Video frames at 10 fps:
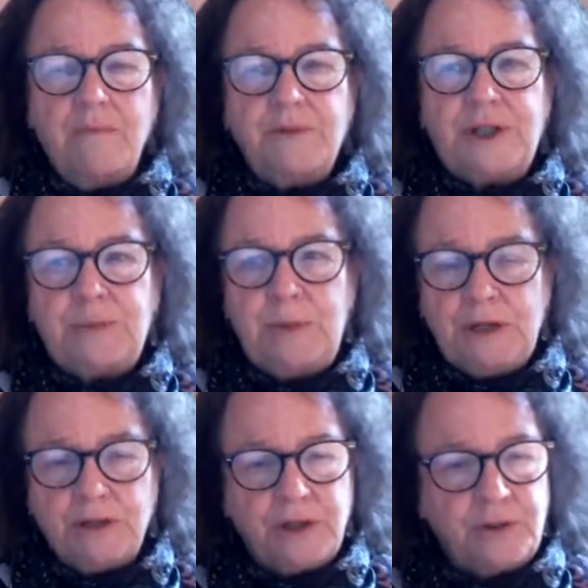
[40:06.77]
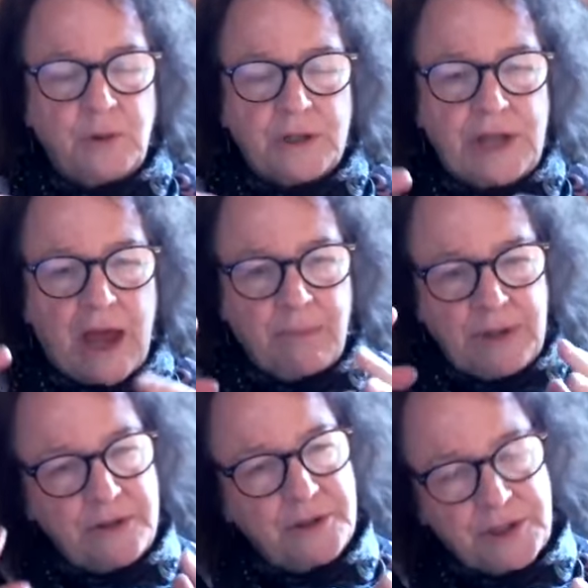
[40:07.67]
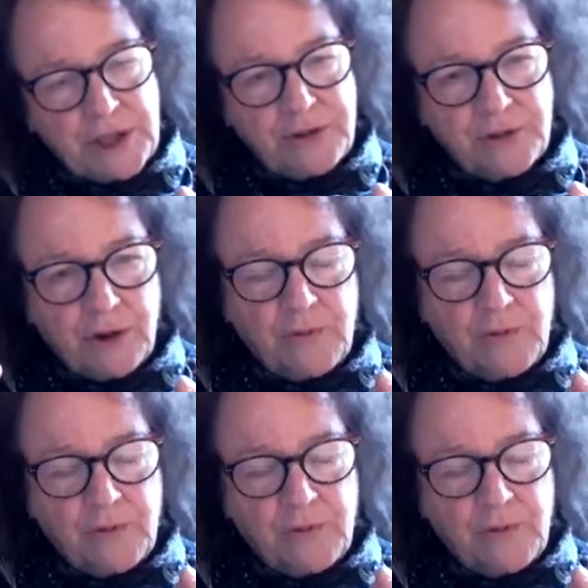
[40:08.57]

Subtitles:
speak to what's happened in the center